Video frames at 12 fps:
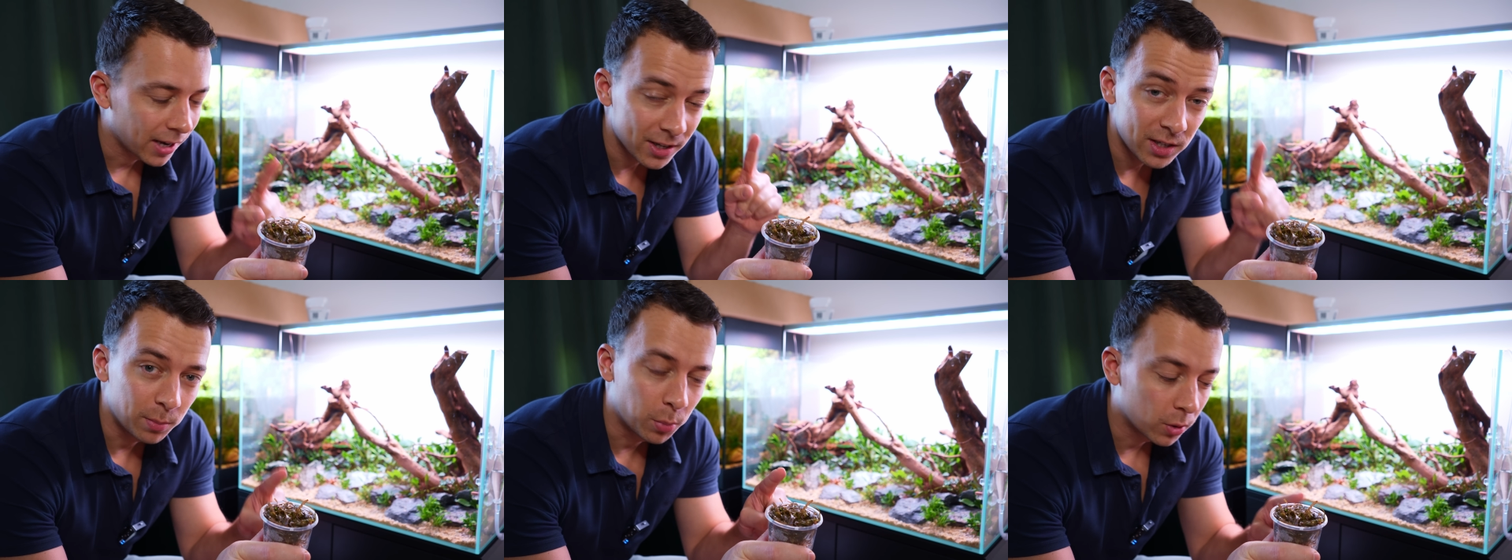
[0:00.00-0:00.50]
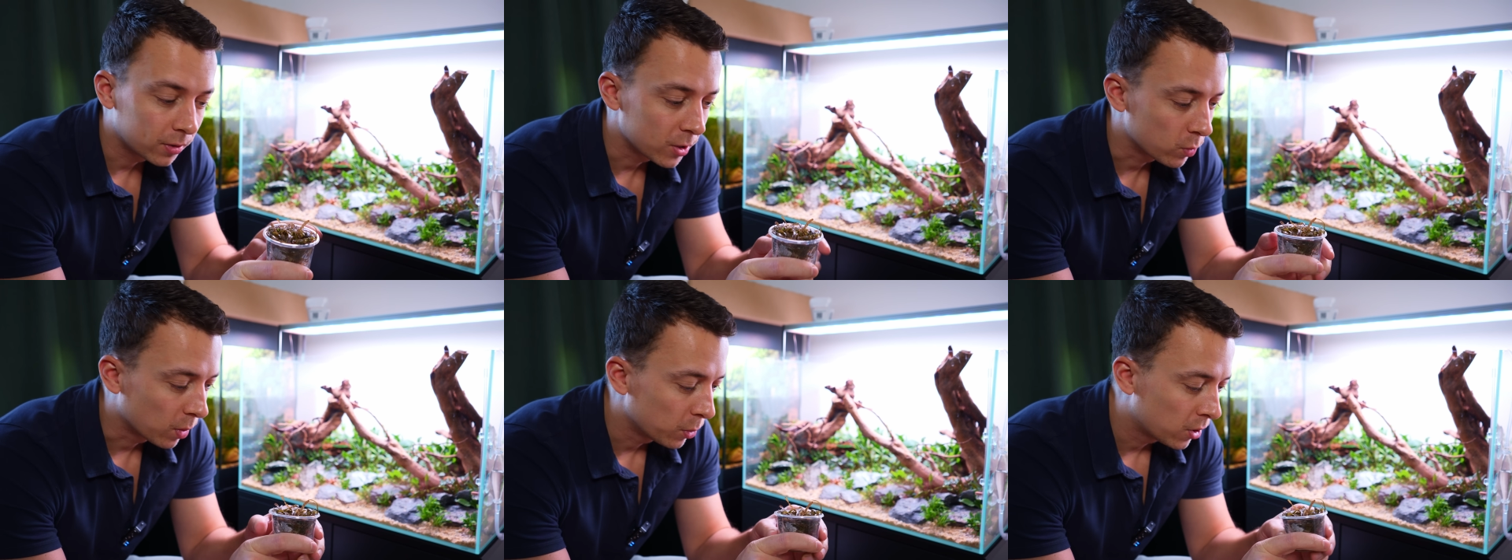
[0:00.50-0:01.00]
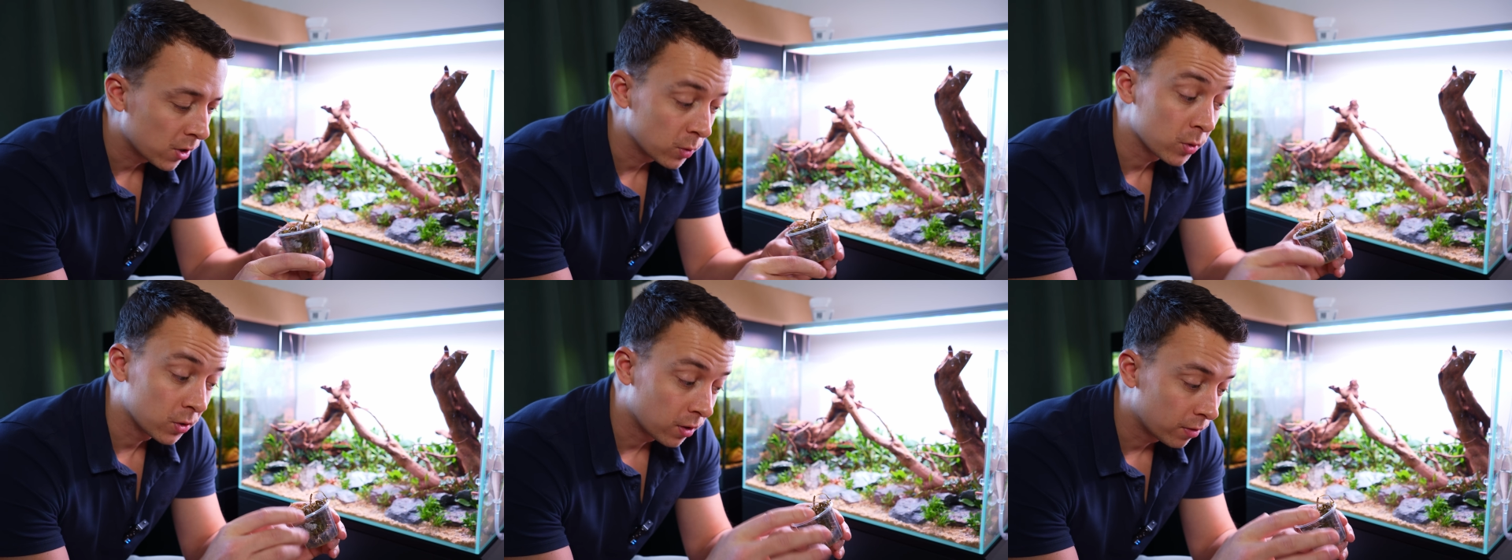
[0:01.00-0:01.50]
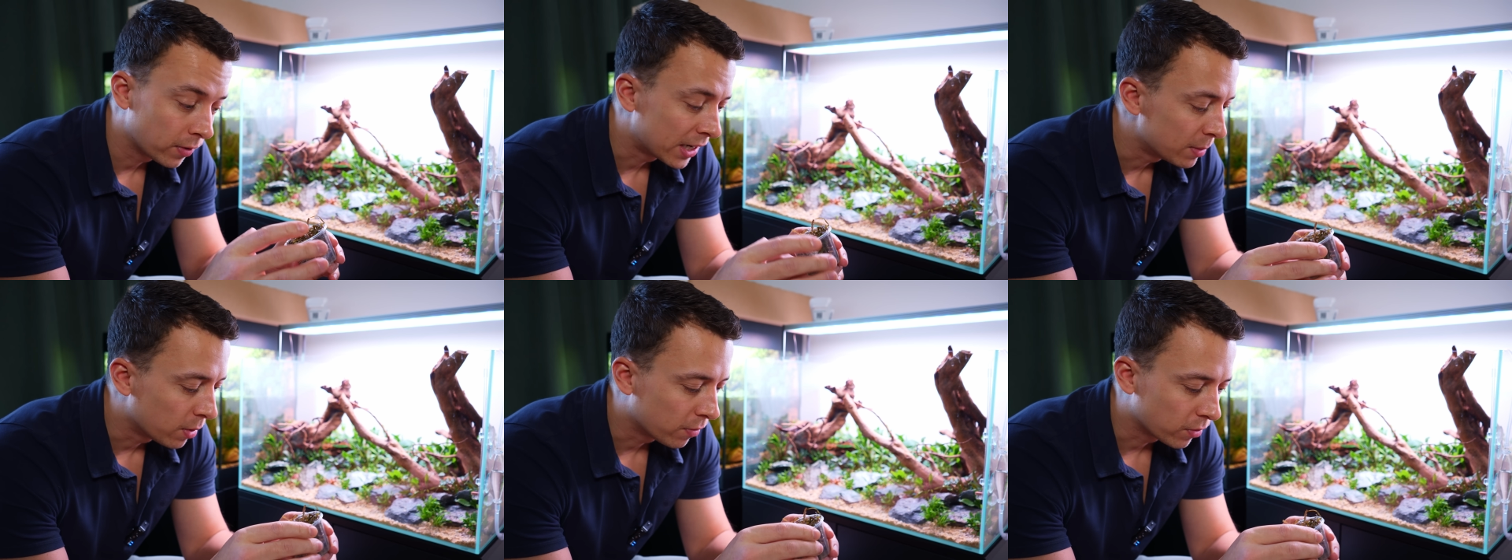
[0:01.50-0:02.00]
I actually bought this one because it was not
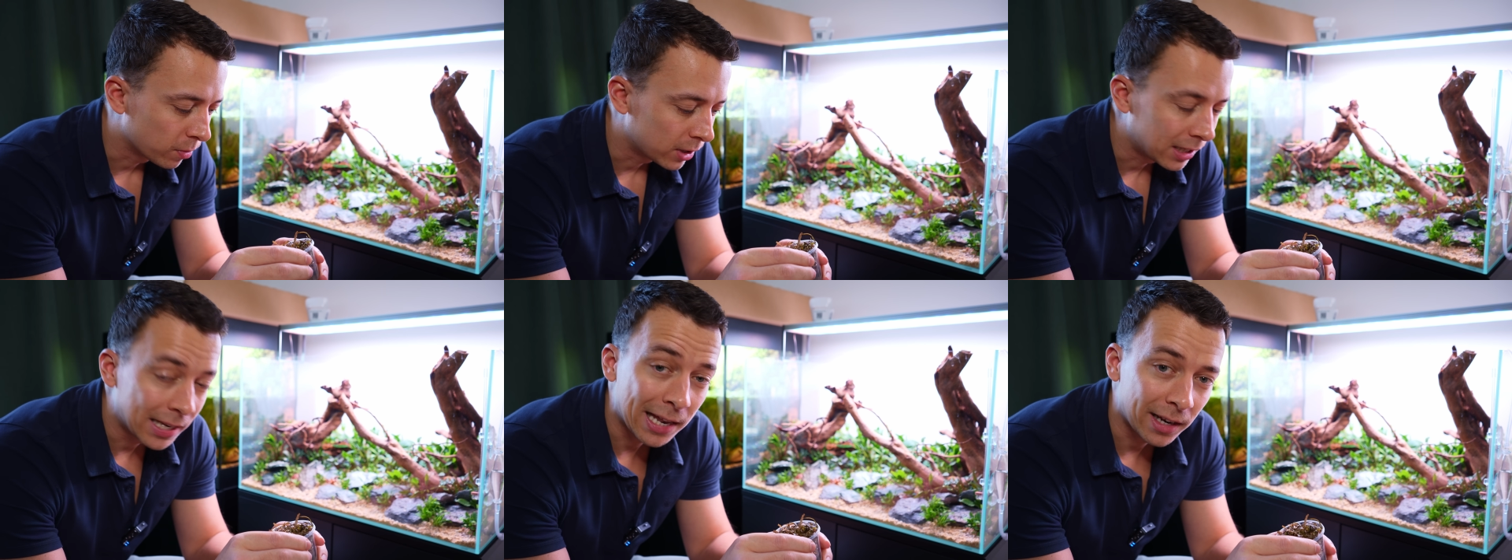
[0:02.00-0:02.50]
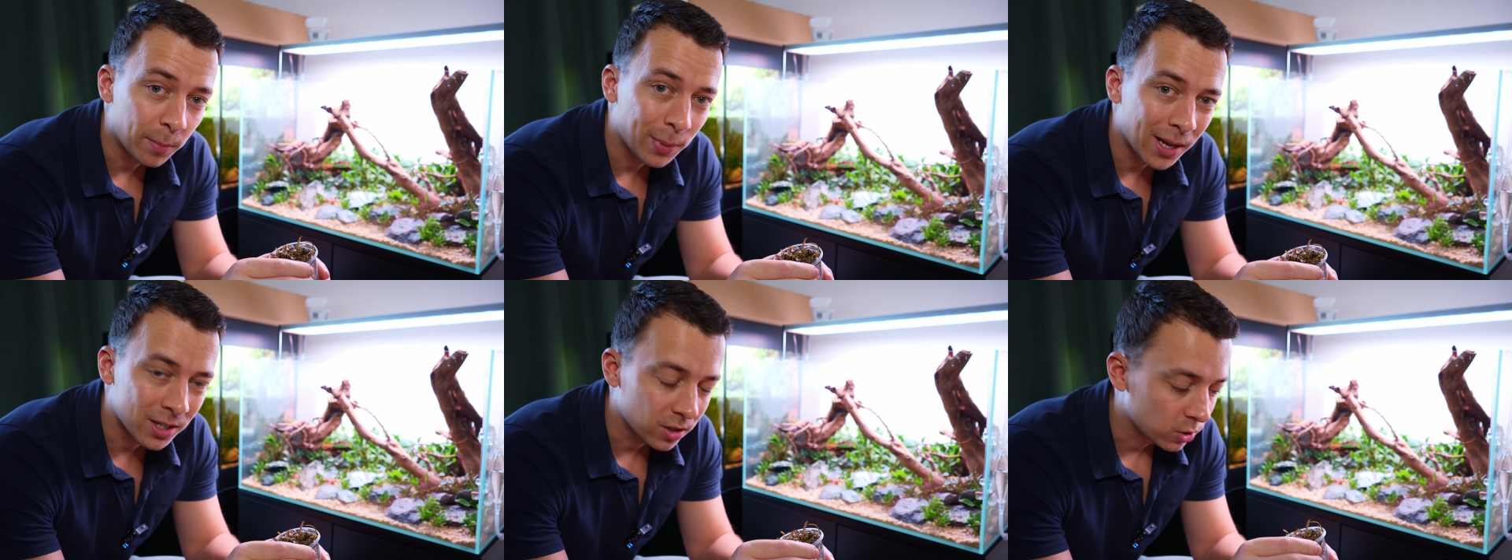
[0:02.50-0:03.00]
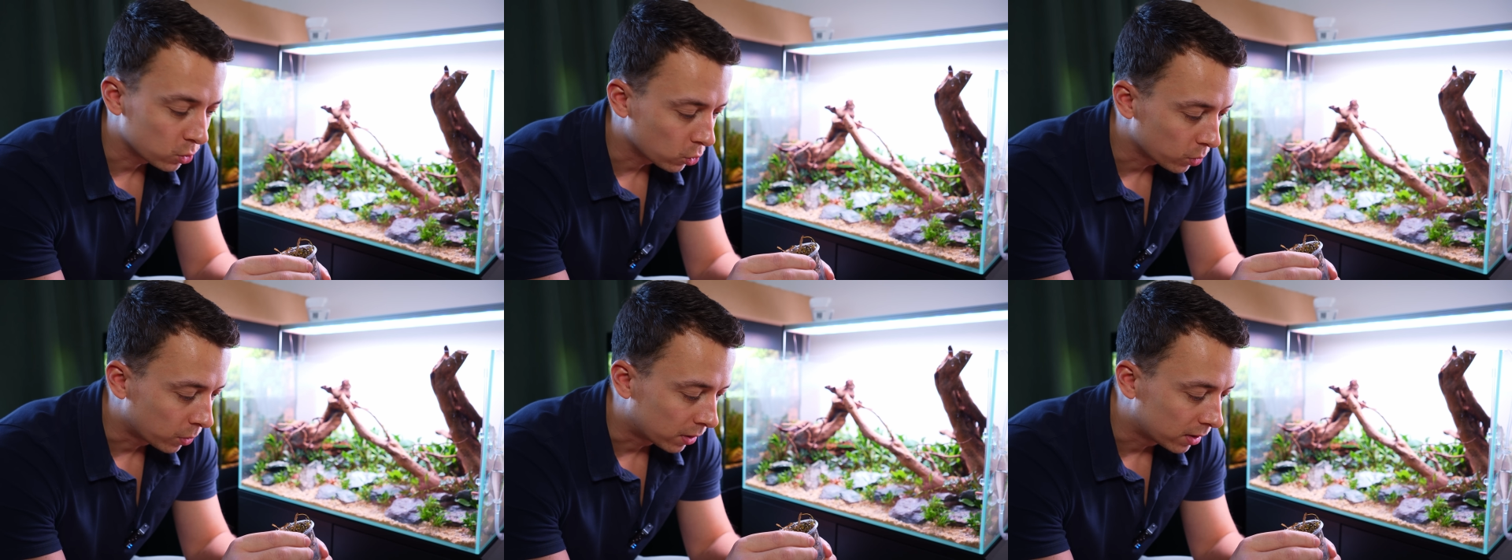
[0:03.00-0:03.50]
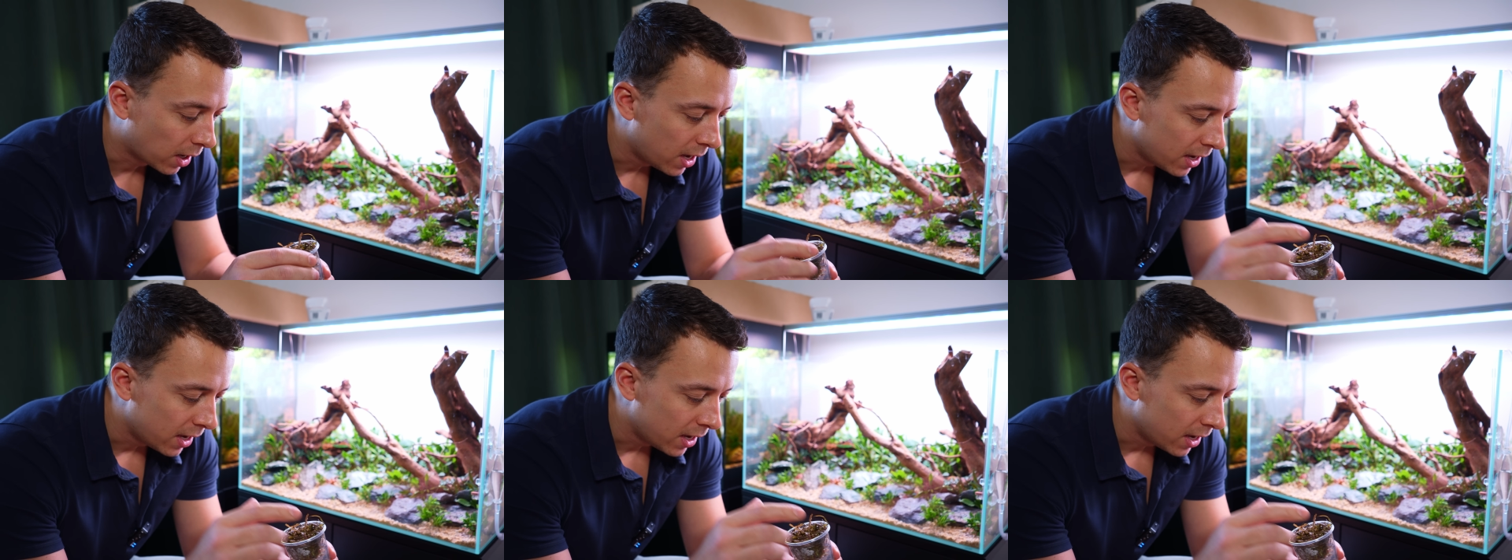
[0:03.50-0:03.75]
available from the Dental Plants assortment.